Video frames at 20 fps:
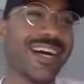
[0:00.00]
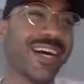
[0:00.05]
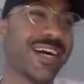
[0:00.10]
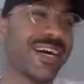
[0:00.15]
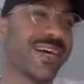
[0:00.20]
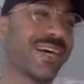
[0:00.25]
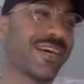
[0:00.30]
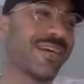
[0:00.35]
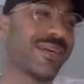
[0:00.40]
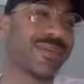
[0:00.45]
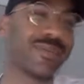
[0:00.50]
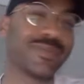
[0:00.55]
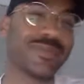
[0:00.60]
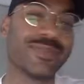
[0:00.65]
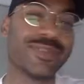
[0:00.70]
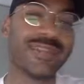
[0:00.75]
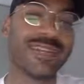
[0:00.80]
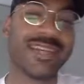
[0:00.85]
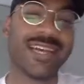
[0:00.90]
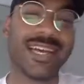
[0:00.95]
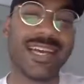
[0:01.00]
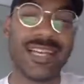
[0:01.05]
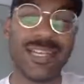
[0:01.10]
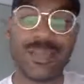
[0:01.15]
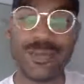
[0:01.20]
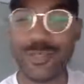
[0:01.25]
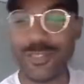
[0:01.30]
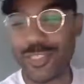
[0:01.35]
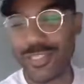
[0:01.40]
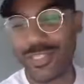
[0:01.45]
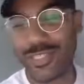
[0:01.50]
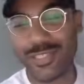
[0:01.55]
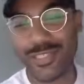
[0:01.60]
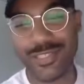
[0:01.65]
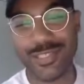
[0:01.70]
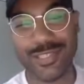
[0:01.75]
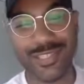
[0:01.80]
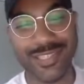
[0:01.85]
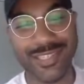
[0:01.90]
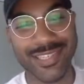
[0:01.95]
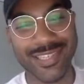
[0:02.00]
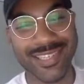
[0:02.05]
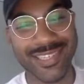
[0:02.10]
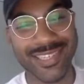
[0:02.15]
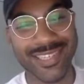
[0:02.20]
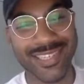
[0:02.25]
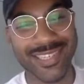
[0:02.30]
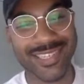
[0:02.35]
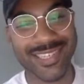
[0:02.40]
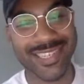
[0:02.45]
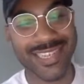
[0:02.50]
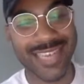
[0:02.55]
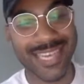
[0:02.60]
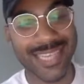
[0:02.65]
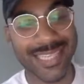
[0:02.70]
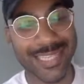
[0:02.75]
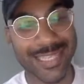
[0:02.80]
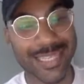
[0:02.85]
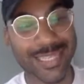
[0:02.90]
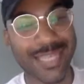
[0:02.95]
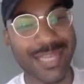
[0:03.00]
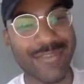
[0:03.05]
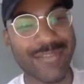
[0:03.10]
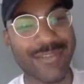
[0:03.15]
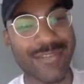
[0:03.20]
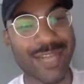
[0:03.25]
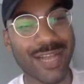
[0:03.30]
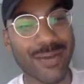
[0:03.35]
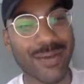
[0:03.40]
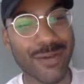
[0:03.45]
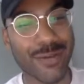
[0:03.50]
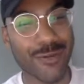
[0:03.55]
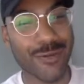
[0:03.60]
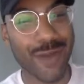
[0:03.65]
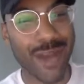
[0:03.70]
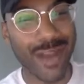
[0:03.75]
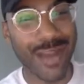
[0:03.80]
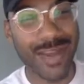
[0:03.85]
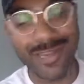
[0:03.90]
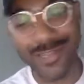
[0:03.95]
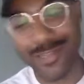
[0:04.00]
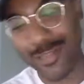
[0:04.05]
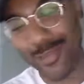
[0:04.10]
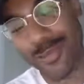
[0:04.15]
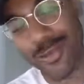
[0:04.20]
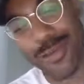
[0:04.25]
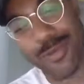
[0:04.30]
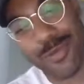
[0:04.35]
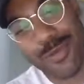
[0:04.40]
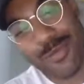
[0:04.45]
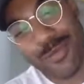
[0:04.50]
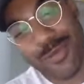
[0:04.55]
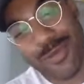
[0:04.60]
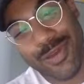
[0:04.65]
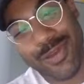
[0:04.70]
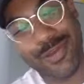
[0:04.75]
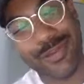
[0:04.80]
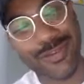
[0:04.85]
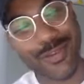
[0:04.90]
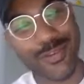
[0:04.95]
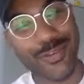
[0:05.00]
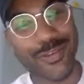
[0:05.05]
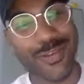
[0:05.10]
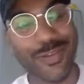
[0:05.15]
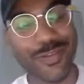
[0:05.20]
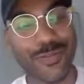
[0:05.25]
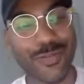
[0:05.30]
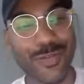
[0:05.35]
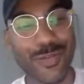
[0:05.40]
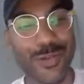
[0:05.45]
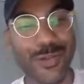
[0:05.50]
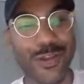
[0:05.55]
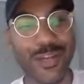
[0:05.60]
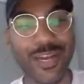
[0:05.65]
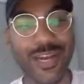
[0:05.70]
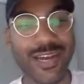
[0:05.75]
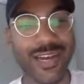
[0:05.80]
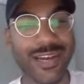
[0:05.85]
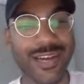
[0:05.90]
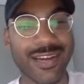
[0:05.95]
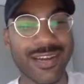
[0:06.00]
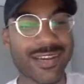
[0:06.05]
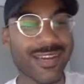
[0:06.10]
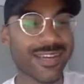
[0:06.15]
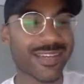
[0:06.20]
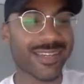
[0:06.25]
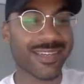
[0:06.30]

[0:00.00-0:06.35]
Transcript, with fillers: uh, That's like 11 hours, eh? It's an 11 hour ride, you know what I mean? But wow. you know, when you're young.